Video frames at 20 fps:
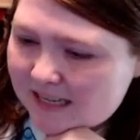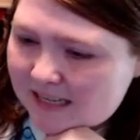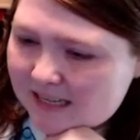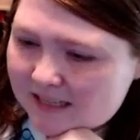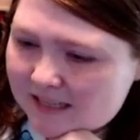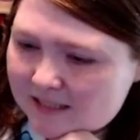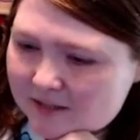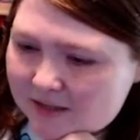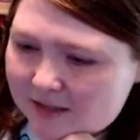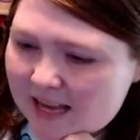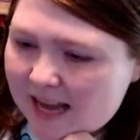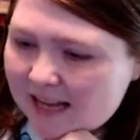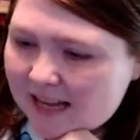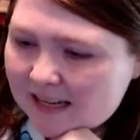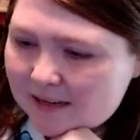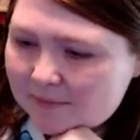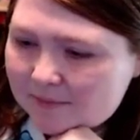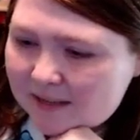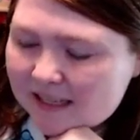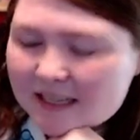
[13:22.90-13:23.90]
so, yeah,
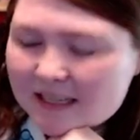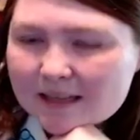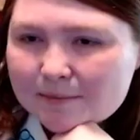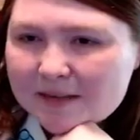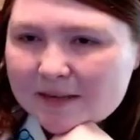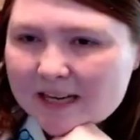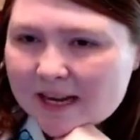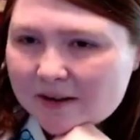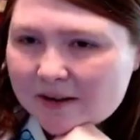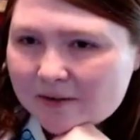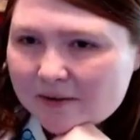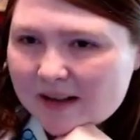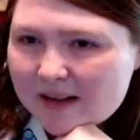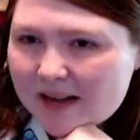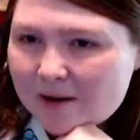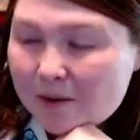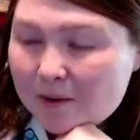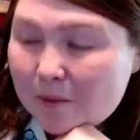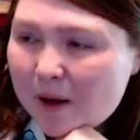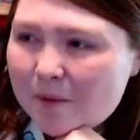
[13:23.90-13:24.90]
let me let me know.
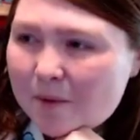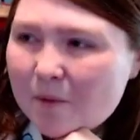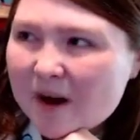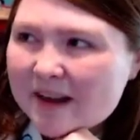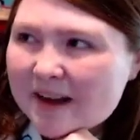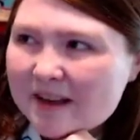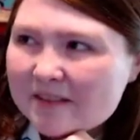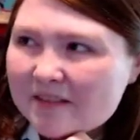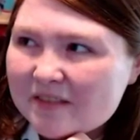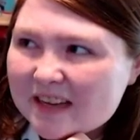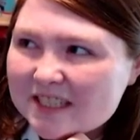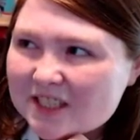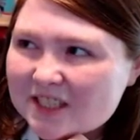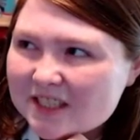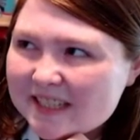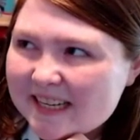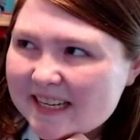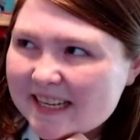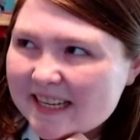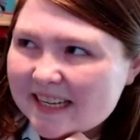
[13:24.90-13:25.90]
I, I want to
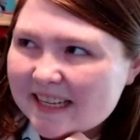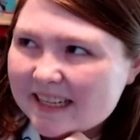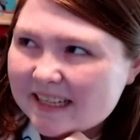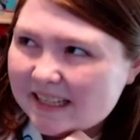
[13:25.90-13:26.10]
eventually,